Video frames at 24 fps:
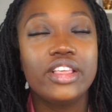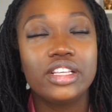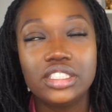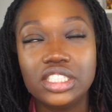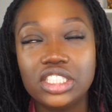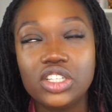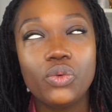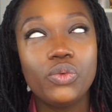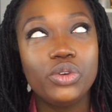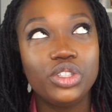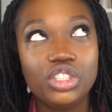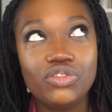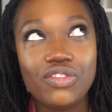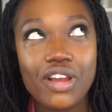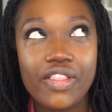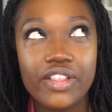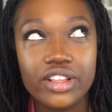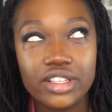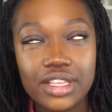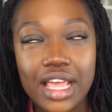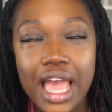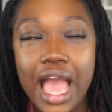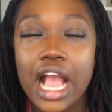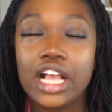this is the would you
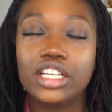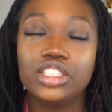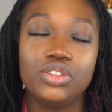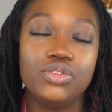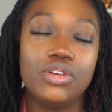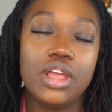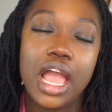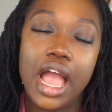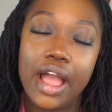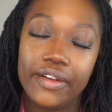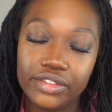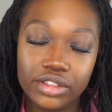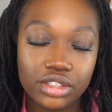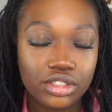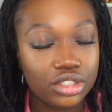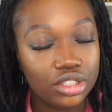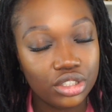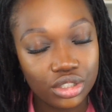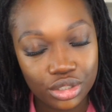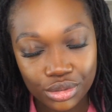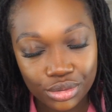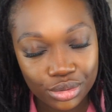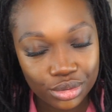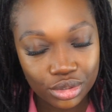rather tax, you have to
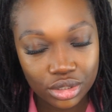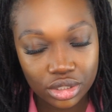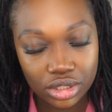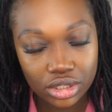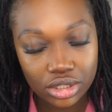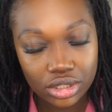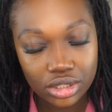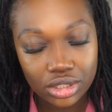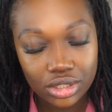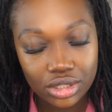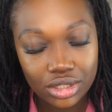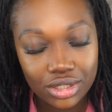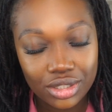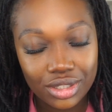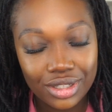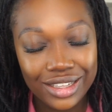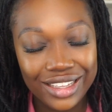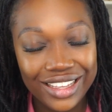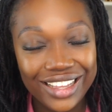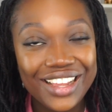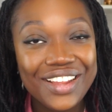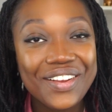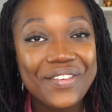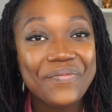choose.
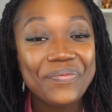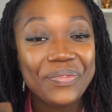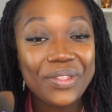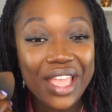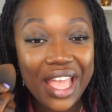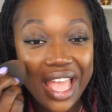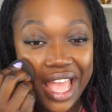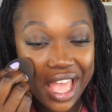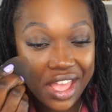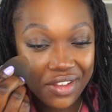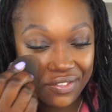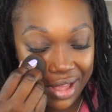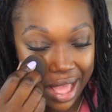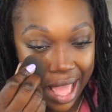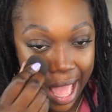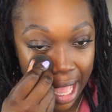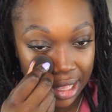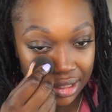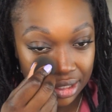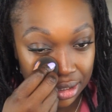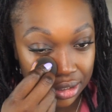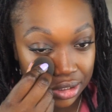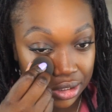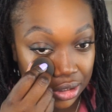If I
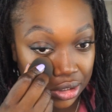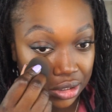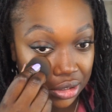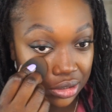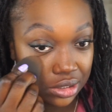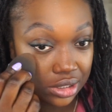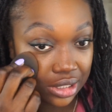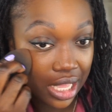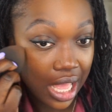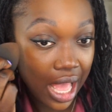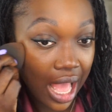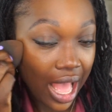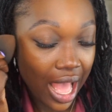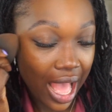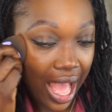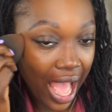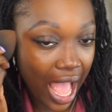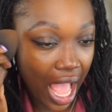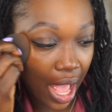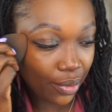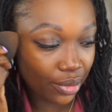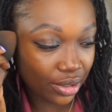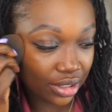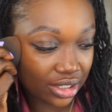had to choose,
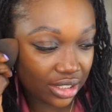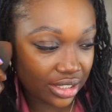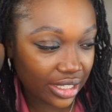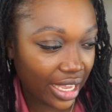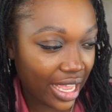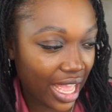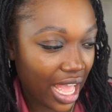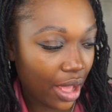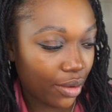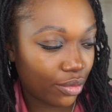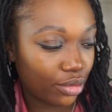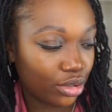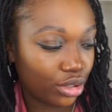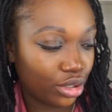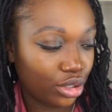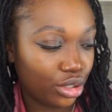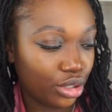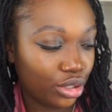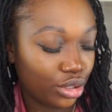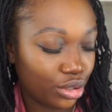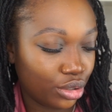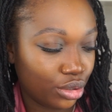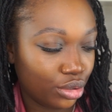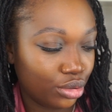I would say I would
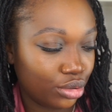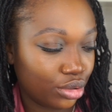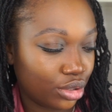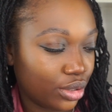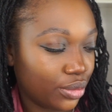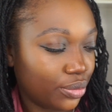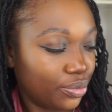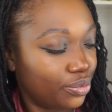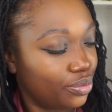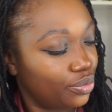use,